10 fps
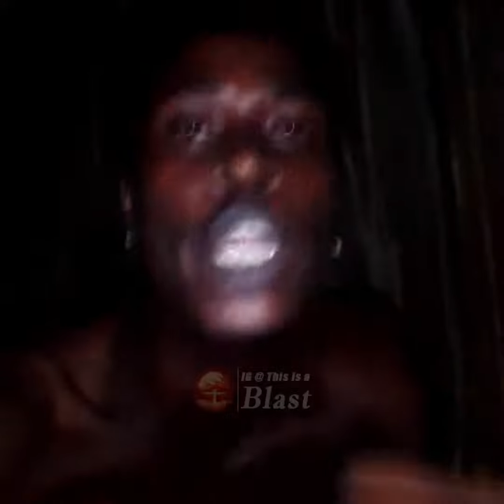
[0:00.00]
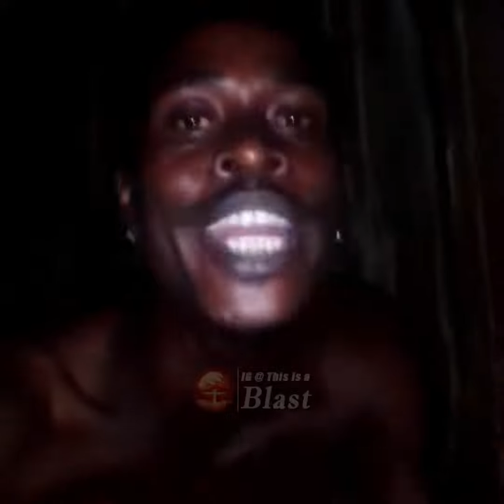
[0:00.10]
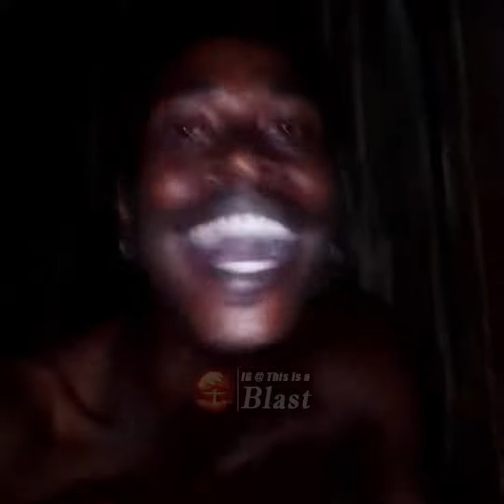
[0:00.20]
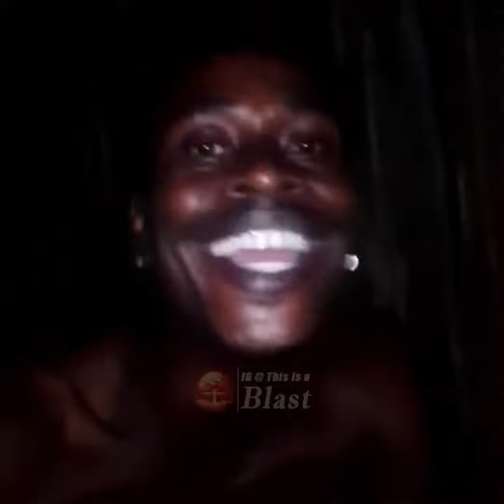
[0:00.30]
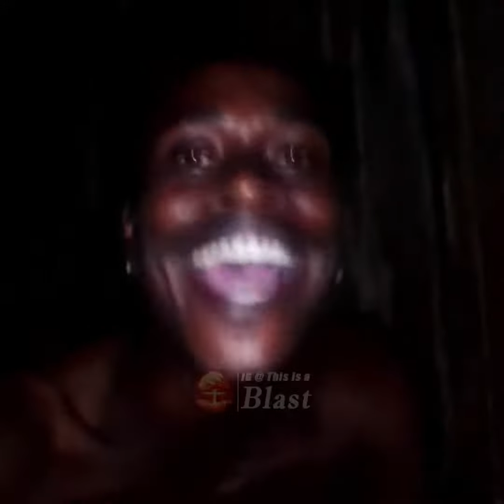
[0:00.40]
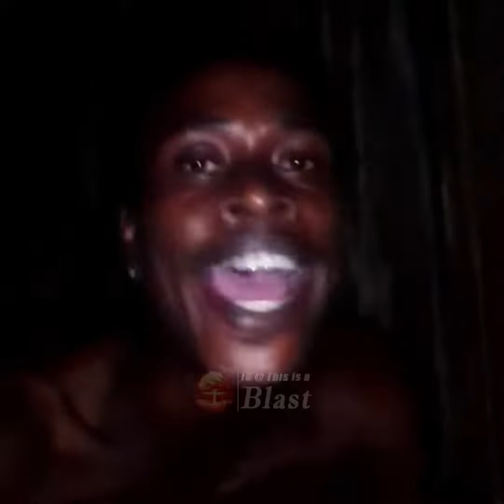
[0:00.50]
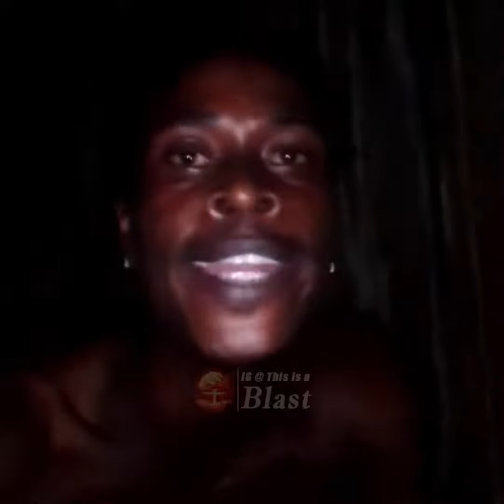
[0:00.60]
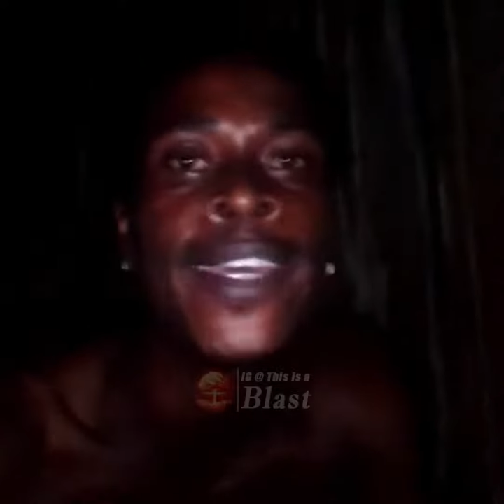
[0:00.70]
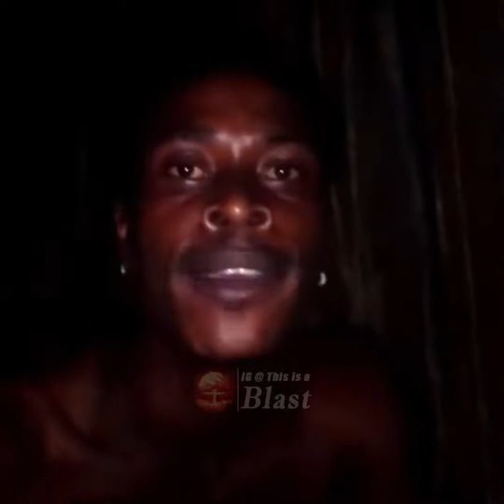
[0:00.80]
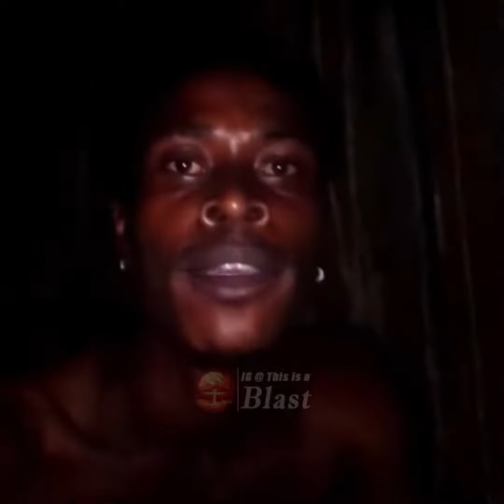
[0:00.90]
no day
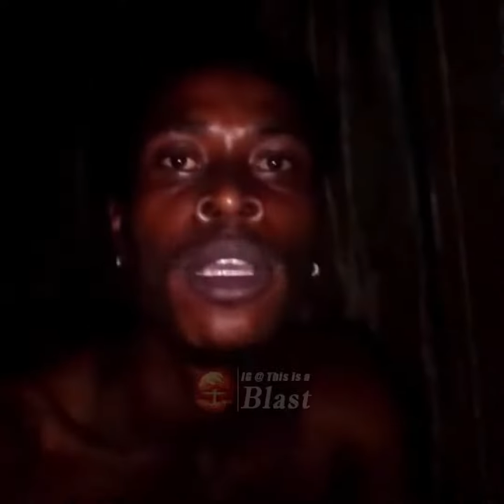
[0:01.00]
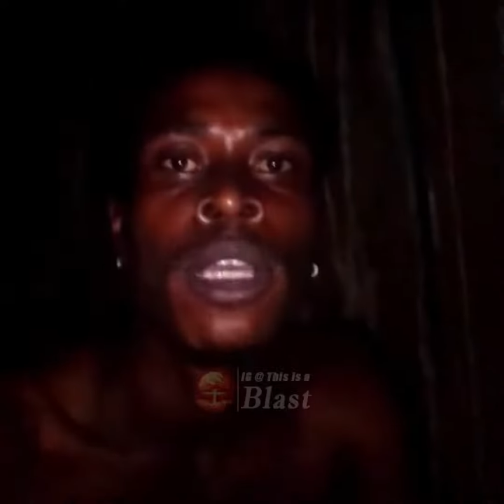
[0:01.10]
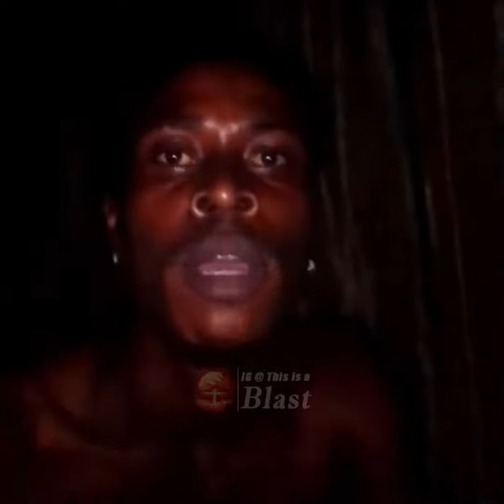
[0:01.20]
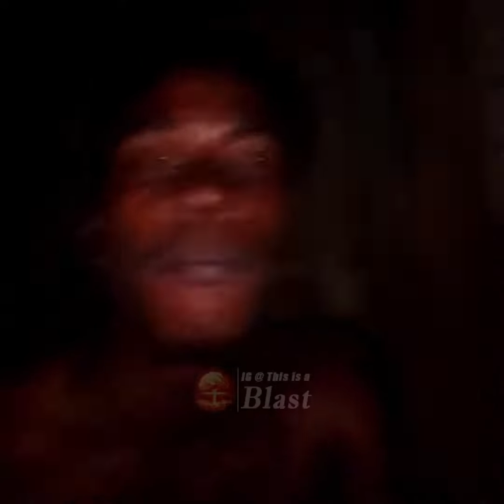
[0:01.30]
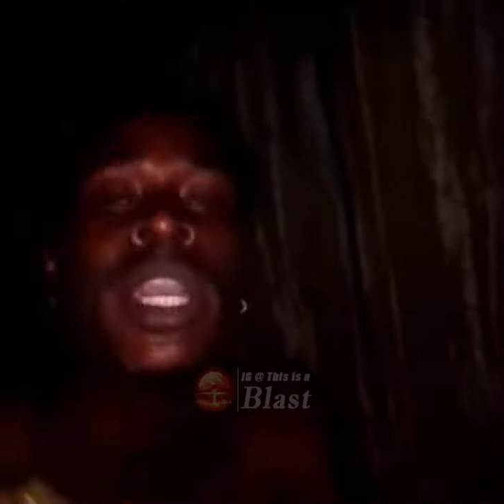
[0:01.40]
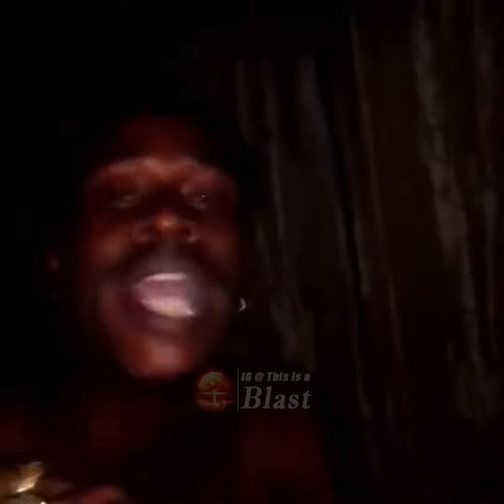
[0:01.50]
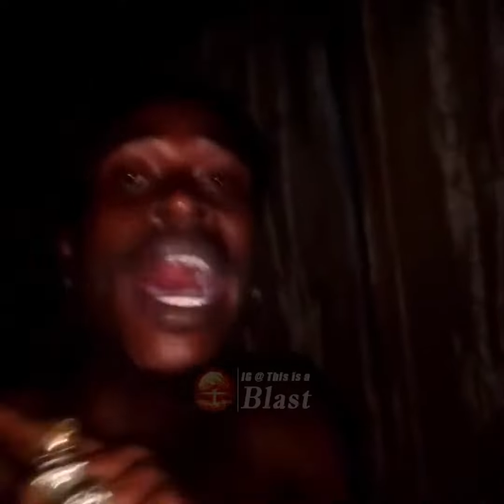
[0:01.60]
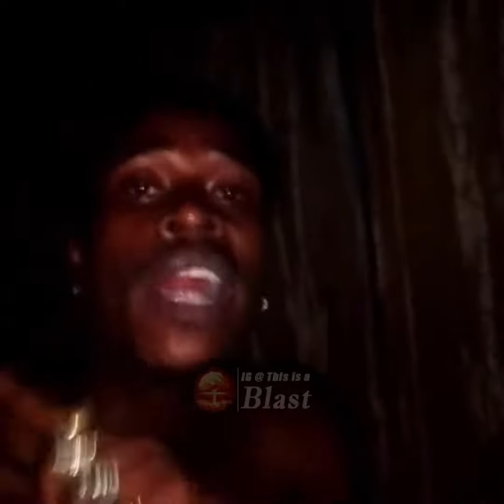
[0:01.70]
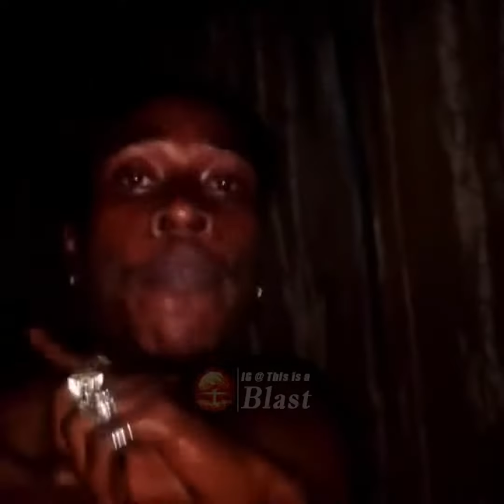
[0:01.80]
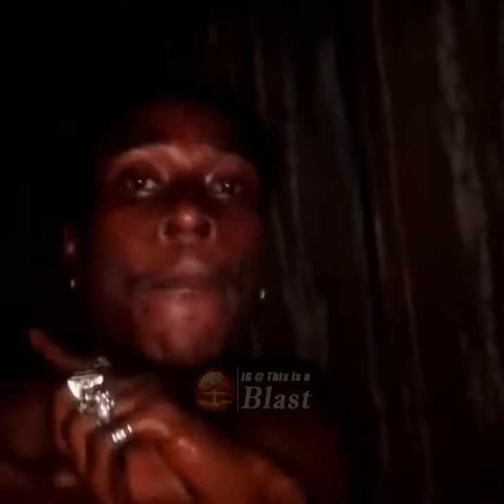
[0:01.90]
again.
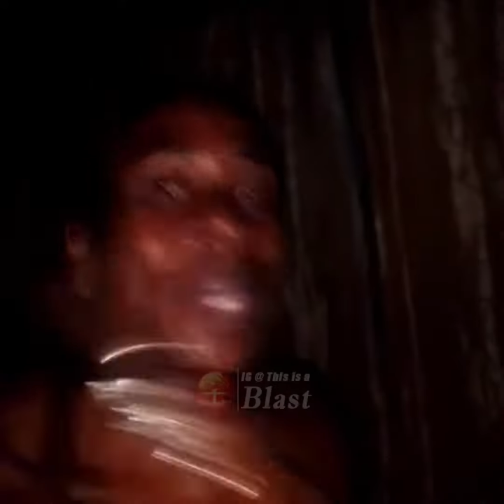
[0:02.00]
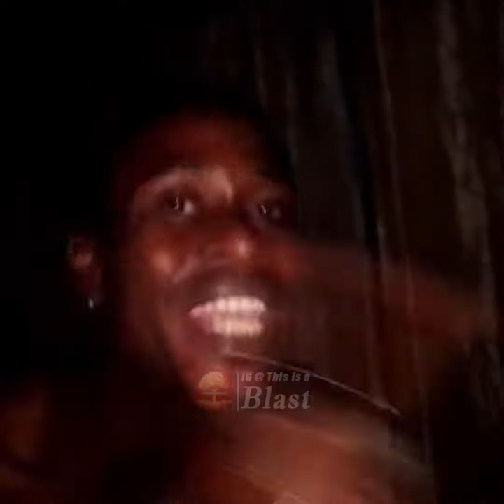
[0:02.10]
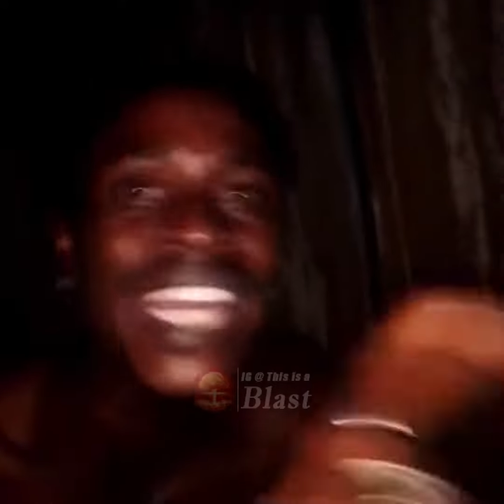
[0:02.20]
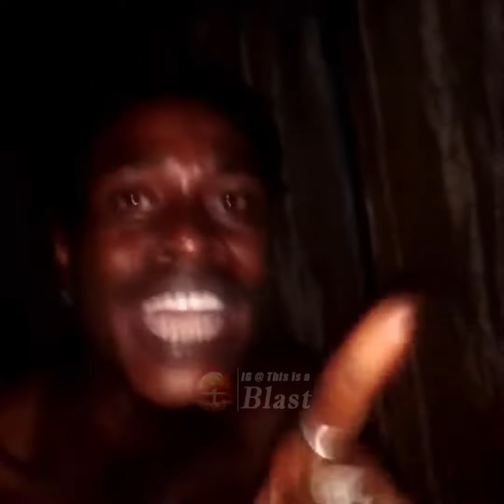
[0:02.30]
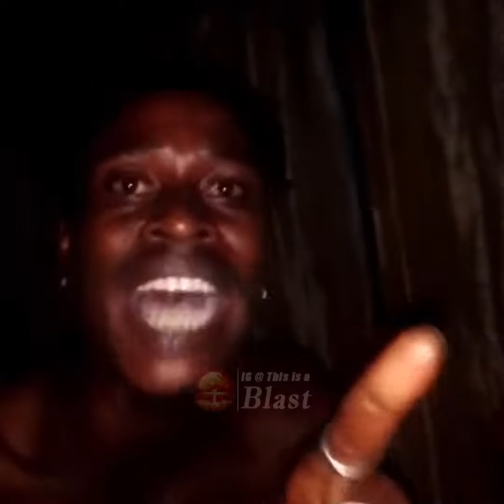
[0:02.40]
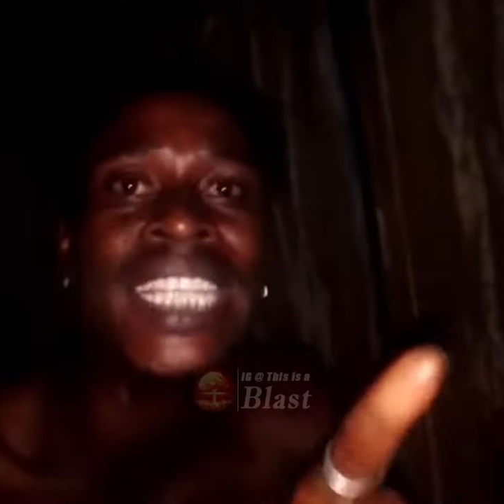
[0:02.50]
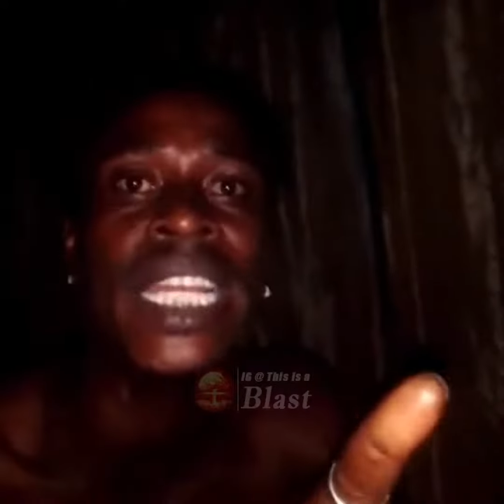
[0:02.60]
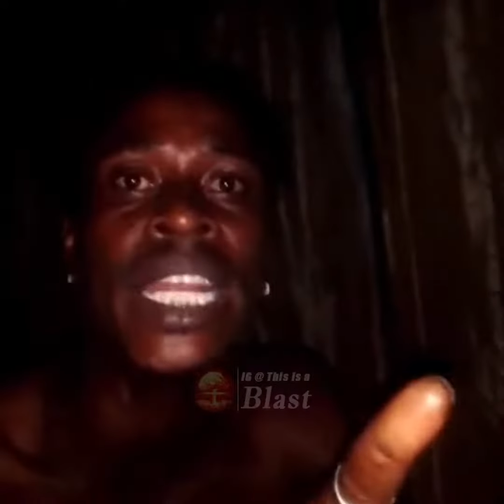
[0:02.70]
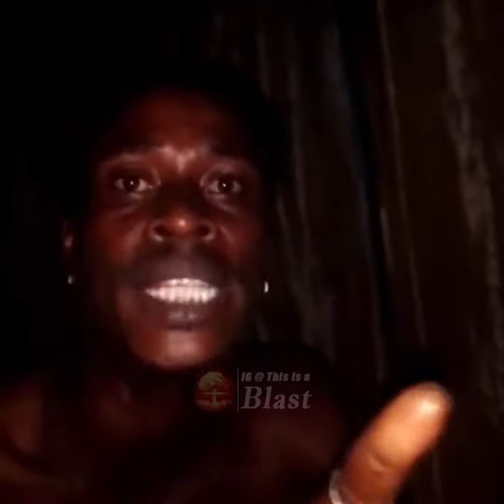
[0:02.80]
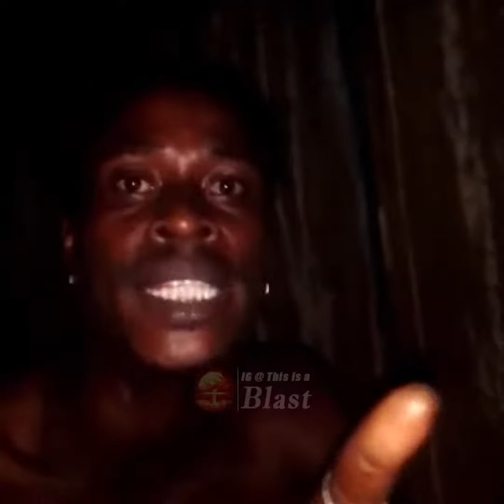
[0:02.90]
Because be a
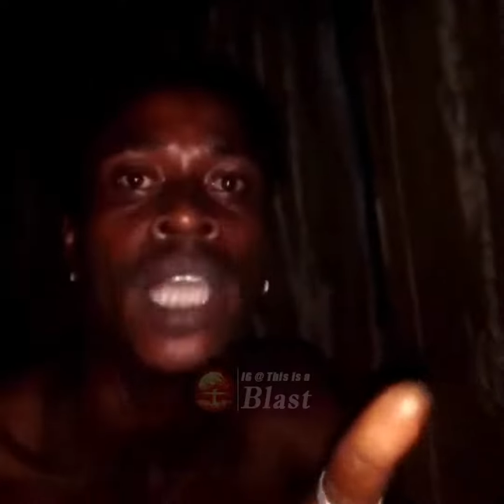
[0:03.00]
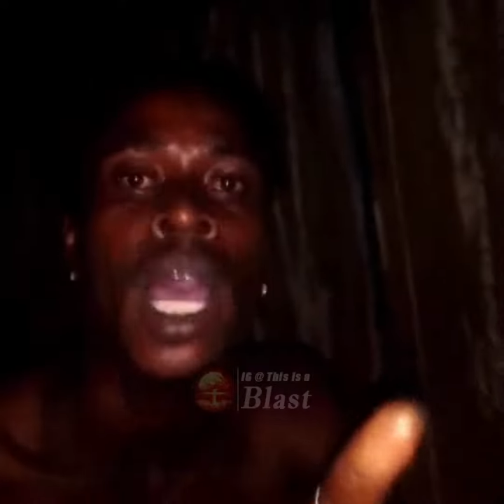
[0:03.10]
nastiness.